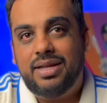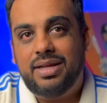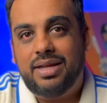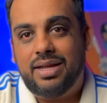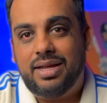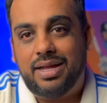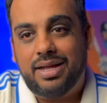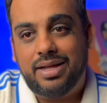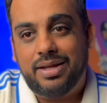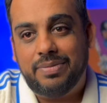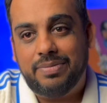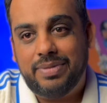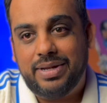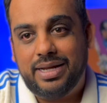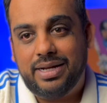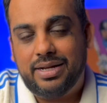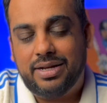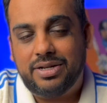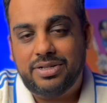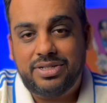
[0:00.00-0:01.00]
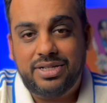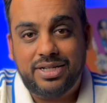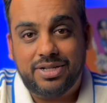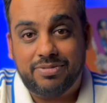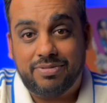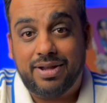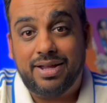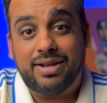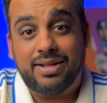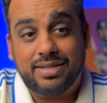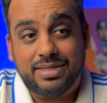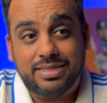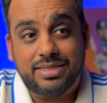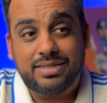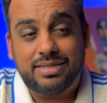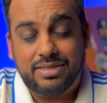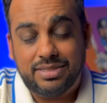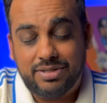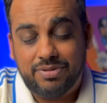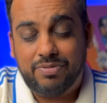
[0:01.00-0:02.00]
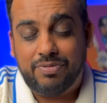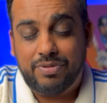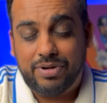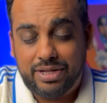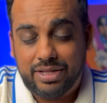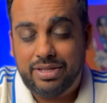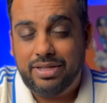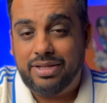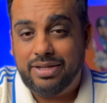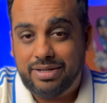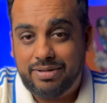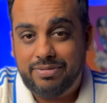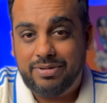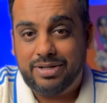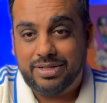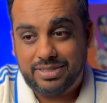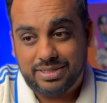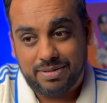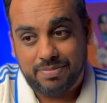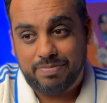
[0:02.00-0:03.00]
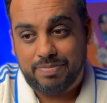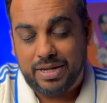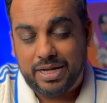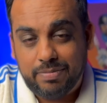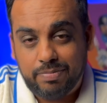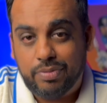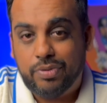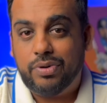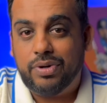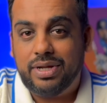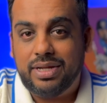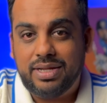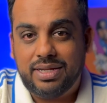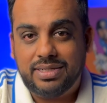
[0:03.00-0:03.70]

And Harshit Rana is a really, he's a big boy.